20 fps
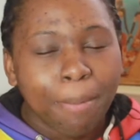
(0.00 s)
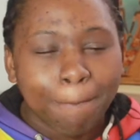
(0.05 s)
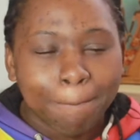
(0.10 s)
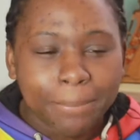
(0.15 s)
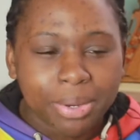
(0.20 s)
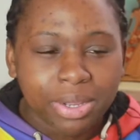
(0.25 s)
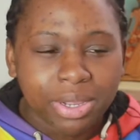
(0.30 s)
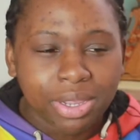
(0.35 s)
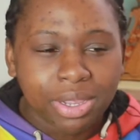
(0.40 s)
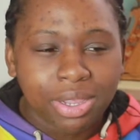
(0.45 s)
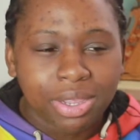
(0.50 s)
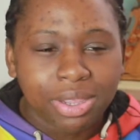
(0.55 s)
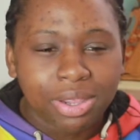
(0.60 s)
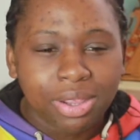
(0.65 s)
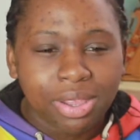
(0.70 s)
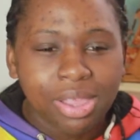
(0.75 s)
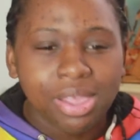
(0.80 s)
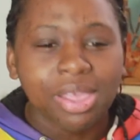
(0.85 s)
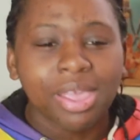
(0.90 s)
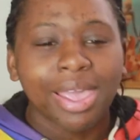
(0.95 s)

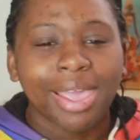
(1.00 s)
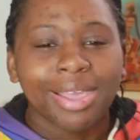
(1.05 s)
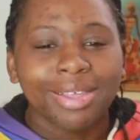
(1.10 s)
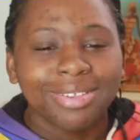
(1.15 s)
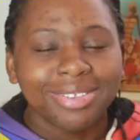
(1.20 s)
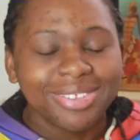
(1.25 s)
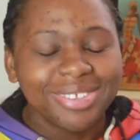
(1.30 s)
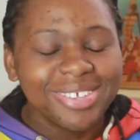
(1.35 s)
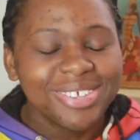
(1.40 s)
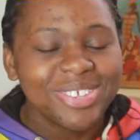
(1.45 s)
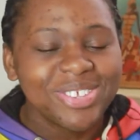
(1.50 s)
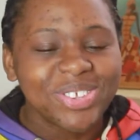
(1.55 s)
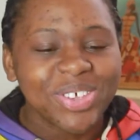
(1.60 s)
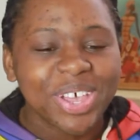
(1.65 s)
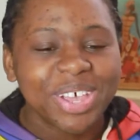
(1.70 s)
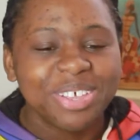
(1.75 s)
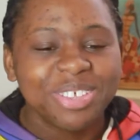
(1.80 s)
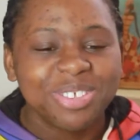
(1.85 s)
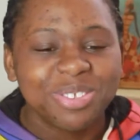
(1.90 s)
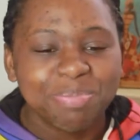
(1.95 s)
But yeah, so
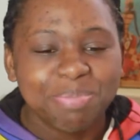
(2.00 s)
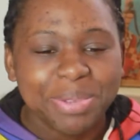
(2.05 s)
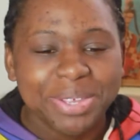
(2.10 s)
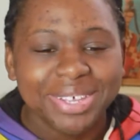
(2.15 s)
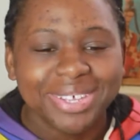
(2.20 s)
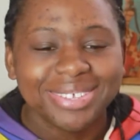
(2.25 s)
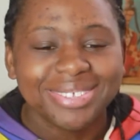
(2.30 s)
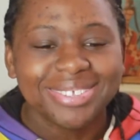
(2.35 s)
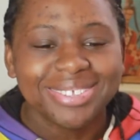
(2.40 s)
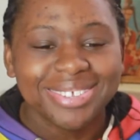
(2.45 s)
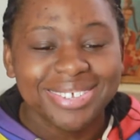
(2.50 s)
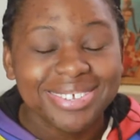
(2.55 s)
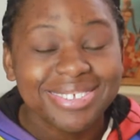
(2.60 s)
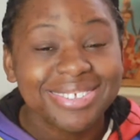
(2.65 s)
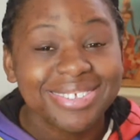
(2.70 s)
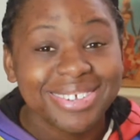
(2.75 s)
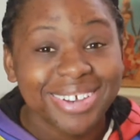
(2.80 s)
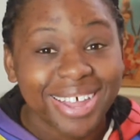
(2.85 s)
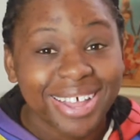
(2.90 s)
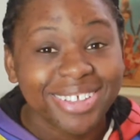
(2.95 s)
I spent
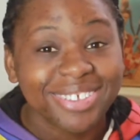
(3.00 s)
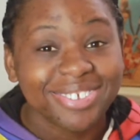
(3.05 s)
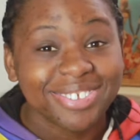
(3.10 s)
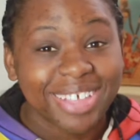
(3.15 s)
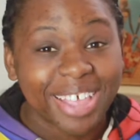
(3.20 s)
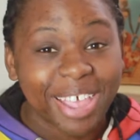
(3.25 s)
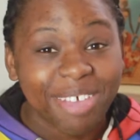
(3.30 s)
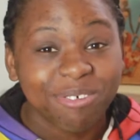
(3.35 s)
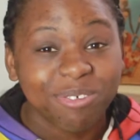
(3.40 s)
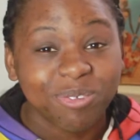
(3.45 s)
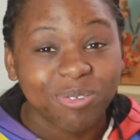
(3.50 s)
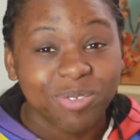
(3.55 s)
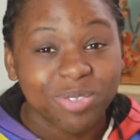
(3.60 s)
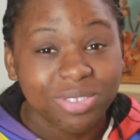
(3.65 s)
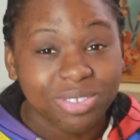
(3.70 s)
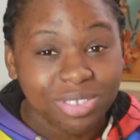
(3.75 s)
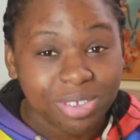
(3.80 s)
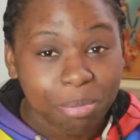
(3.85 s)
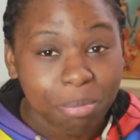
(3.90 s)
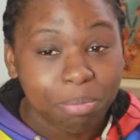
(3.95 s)
$60
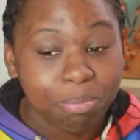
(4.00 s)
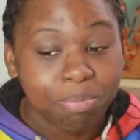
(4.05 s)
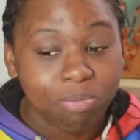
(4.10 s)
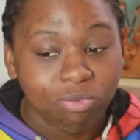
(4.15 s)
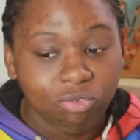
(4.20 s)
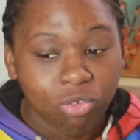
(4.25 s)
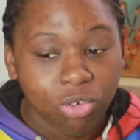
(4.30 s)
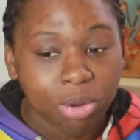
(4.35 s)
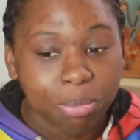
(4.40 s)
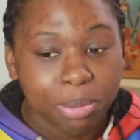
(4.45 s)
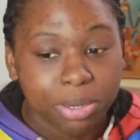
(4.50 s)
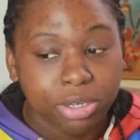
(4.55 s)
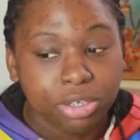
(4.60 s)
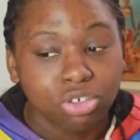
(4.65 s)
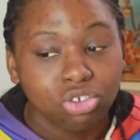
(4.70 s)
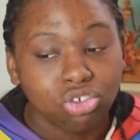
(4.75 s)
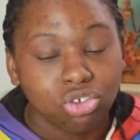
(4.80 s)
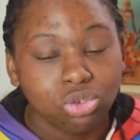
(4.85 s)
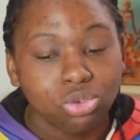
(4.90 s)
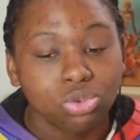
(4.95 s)
for a pair
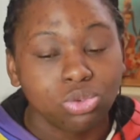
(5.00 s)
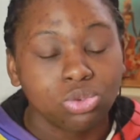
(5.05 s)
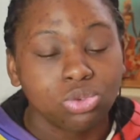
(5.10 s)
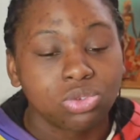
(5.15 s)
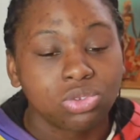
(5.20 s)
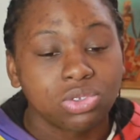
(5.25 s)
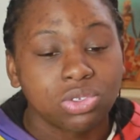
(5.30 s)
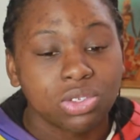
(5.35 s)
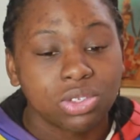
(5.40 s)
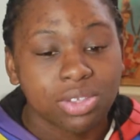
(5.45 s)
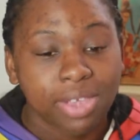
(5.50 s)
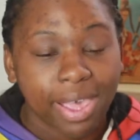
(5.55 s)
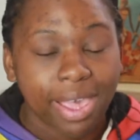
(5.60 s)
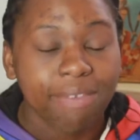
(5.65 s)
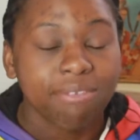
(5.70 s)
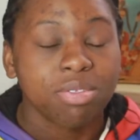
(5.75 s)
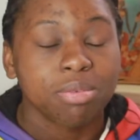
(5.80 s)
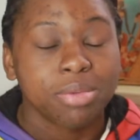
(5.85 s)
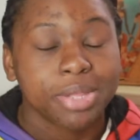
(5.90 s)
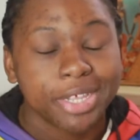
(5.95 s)
of shoes to
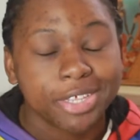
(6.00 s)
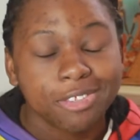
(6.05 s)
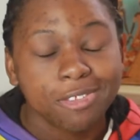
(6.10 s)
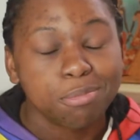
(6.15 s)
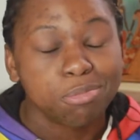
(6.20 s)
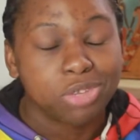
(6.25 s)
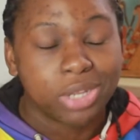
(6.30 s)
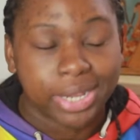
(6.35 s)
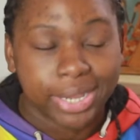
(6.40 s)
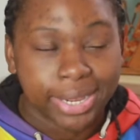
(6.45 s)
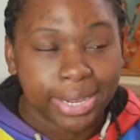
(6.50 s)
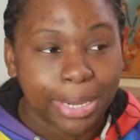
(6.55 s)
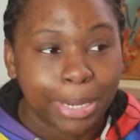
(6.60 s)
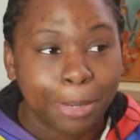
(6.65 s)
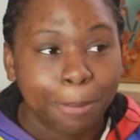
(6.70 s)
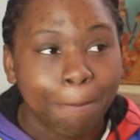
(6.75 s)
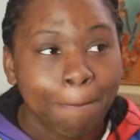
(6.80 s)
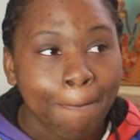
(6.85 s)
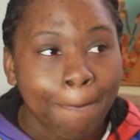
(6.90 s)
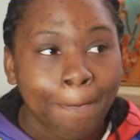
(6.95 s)
have them custom
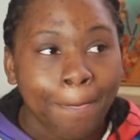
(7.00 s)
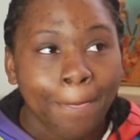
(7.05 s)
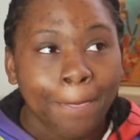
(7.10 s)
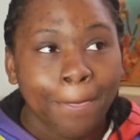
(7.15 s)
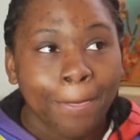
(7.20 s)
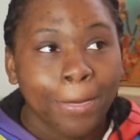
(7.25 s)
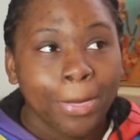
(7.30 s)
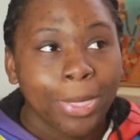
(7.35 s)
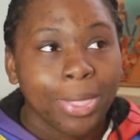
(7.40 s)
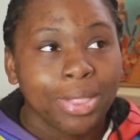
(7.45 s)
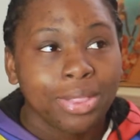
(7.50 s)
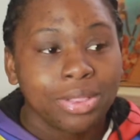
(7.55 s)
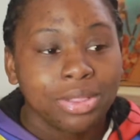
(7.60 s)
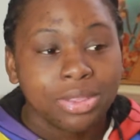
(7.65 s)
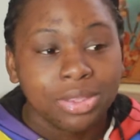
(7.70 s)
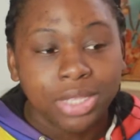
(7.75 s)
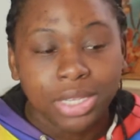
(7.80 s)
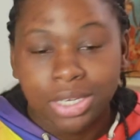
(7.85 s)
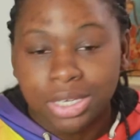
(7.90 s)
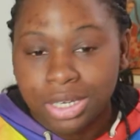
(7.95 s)
dyed.
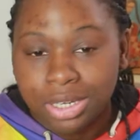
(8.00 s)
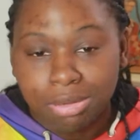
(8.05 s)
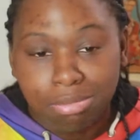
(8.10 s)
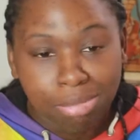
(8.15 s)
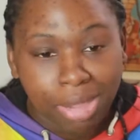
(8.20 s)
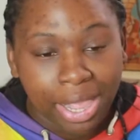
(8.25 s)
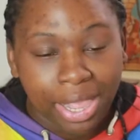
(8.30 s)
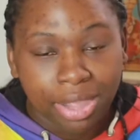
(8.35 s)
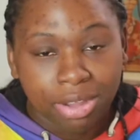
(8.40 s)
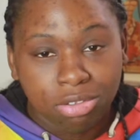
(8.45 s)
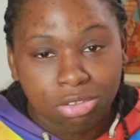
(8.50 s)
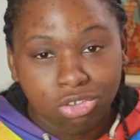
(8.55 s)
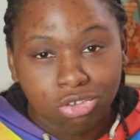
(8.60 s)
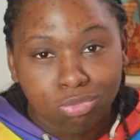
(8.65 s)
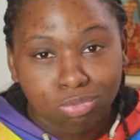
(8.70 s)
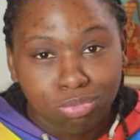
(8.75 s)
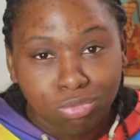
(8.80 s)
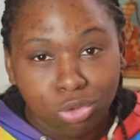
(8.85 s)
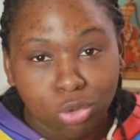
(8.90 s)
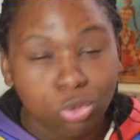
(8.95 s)
They didn't match.
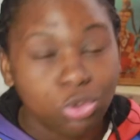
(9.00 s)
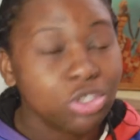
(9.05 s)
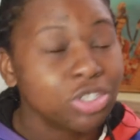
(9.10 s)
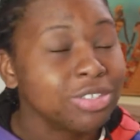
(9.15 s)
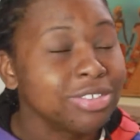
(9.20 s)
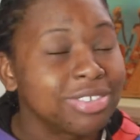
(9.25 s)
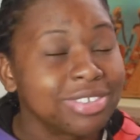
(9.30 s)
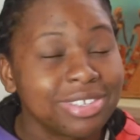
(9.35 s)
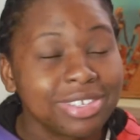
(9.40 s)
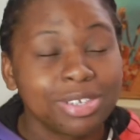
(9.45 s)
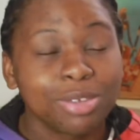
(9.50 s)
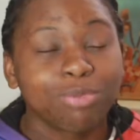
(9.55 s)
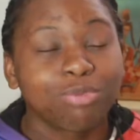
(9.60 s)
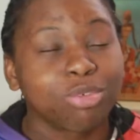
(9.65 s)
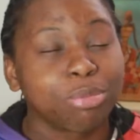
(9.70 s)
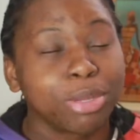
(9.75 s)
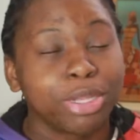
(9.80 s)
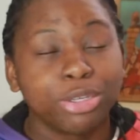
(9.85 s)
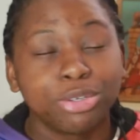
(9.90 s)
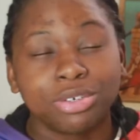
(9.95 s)
You couldn't see them
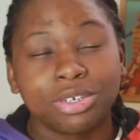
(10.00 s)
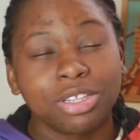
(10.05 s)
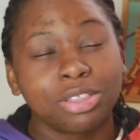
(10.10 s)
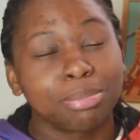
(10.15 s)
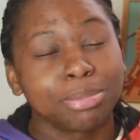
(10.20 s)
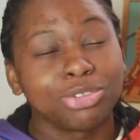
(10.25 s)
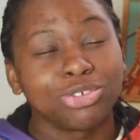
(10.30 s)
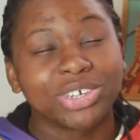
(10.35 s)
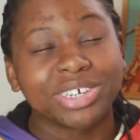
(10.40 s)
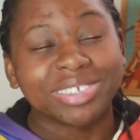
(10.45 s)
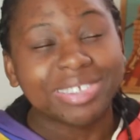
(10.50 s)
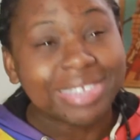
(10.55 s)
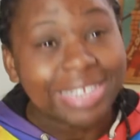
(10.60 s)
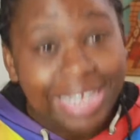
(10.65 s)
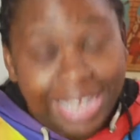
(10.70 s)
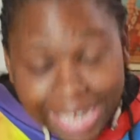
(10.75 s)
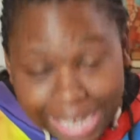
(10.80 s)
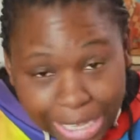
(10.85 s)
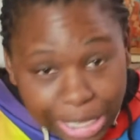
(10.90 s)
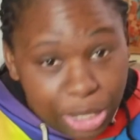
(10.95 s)
from underneath my dress
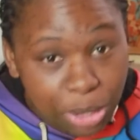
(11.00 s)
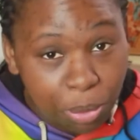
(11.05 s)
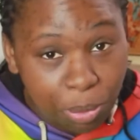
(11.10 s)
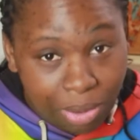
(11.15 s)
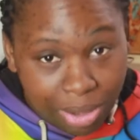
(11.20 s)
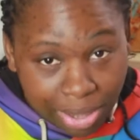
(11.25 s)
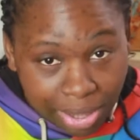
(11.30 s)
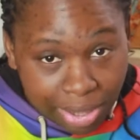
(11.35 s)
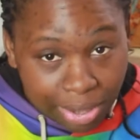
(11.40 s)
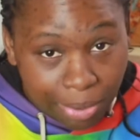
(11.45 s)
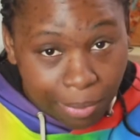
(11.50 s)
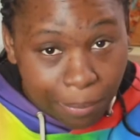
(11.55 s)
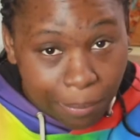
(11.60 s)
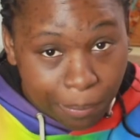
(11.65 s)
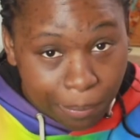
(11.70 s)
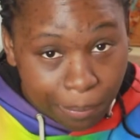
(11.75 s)
anyway.